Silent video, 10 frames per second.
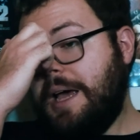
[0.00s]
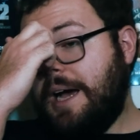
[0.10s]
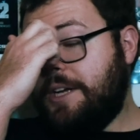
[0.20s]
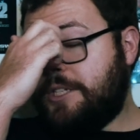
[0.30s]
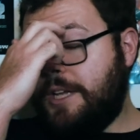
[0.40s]

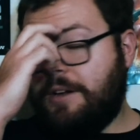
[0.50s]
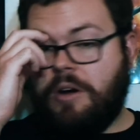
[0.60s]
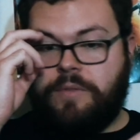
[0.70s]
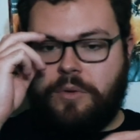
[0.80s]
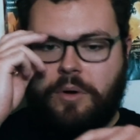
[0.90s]
I just think
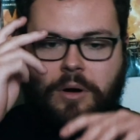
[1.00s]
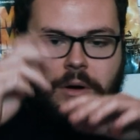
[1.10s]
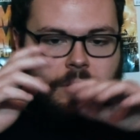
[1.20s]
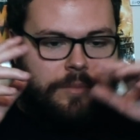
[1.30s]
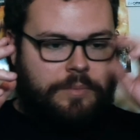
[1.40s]

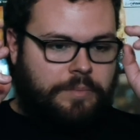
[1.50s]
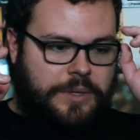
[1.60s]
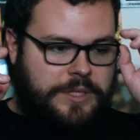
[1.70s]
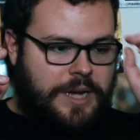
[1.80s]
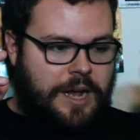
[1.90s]
overall,
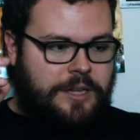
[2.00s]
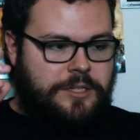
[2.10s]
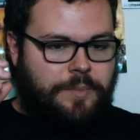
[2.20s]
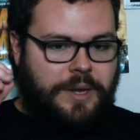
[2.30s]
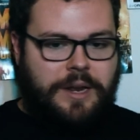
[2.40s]
besides
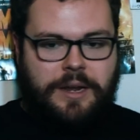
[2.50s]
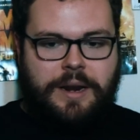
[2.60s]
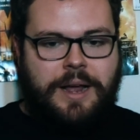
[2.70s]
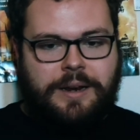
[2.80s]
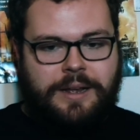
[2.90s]
the beginning and
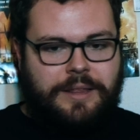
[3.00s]
ending,